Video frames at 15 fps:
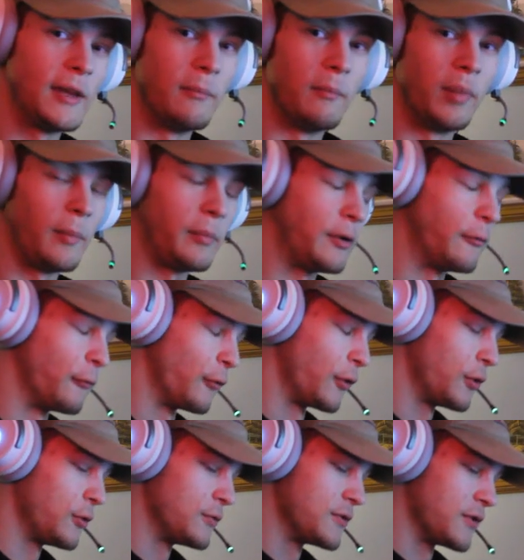and bumpy
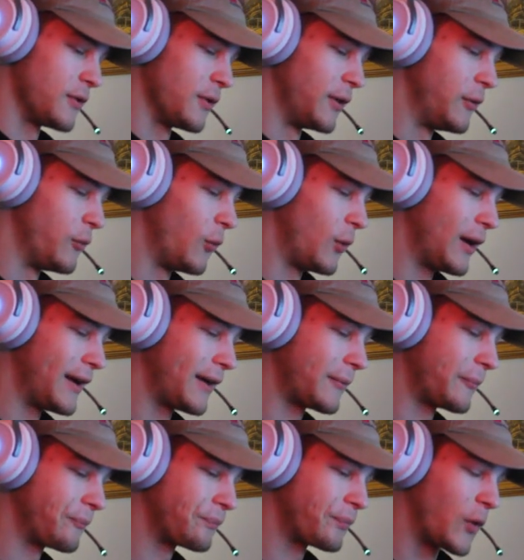roads on the way,
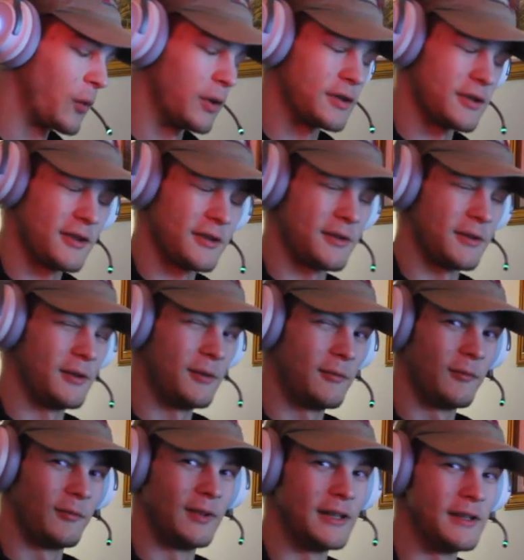which also
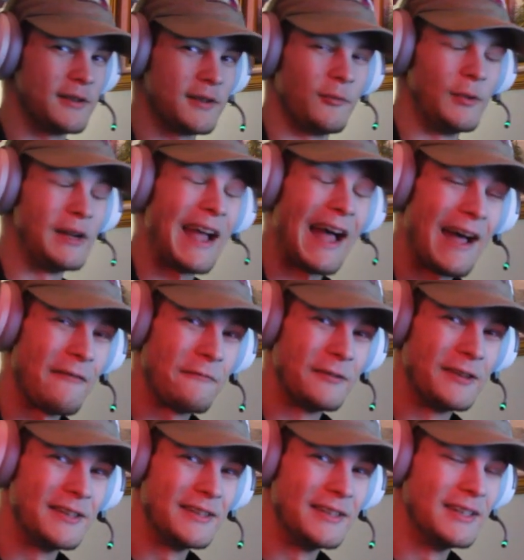leads. We
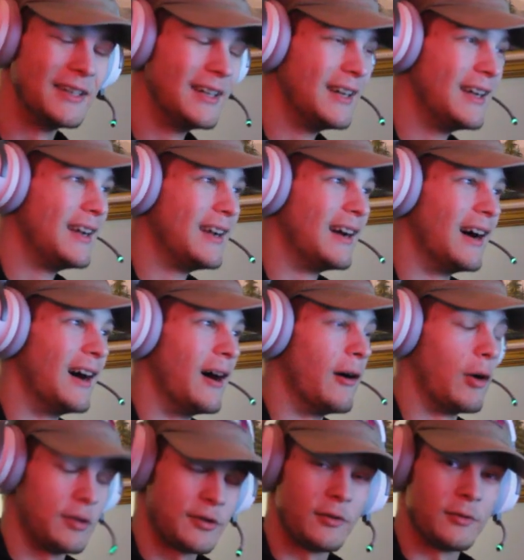have the
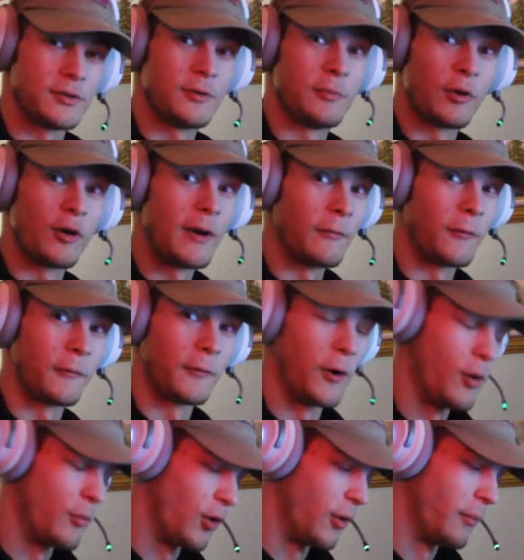so super grateful for
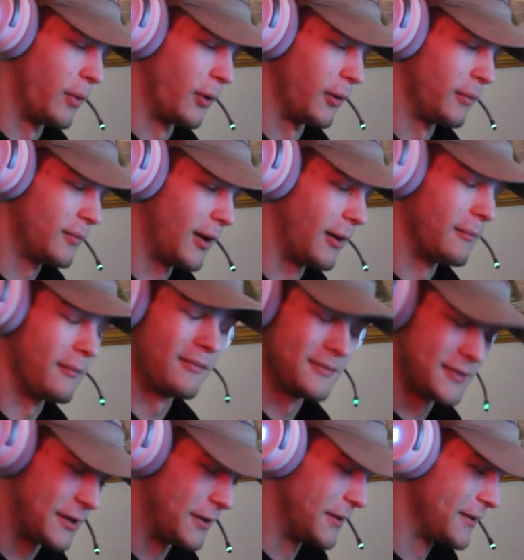Homer and Bart. I'm
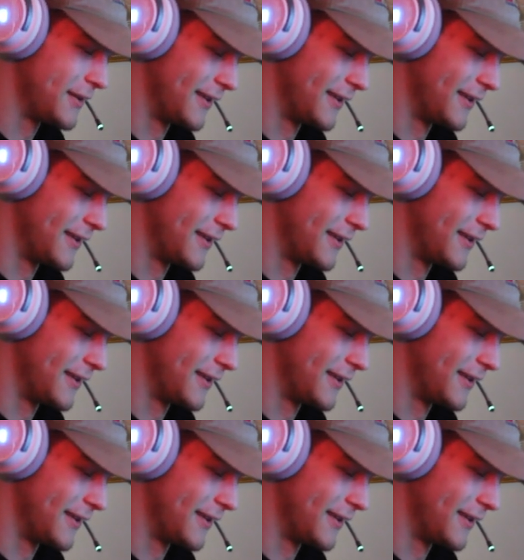serious.